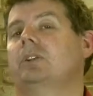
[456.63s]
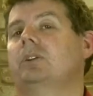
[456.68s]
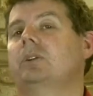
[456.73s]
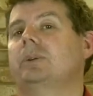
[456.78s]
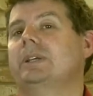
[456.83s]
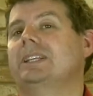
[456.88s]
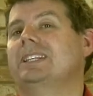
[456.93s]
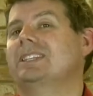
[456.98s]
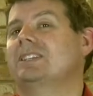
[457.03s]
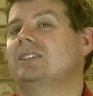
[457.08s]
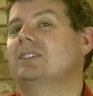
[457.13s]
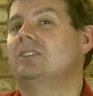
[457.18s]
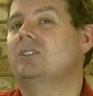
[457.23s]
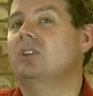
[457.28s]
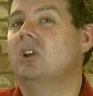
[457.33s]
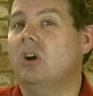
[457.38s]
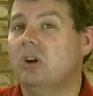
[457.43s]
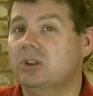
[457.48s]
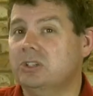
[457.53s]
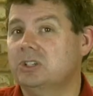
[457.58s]
who is
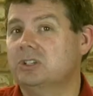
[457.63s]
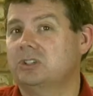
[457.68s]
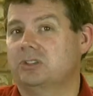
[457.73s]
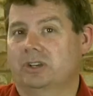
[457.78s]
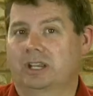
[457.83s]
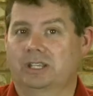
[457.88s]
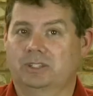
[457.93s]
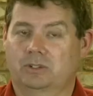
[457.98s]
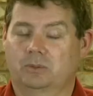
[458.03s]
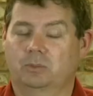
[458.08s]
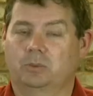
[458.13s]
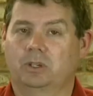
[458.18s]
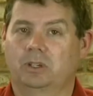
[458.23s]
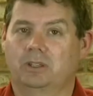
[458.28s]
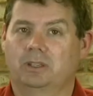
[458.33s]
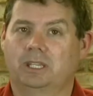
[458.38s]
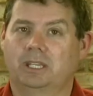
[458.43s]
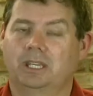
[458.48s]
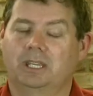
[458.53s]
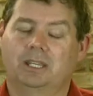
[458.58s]
not
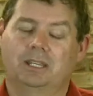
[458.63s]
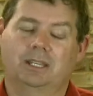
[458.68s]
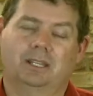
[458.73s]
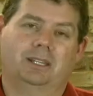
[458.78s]
trustworthy,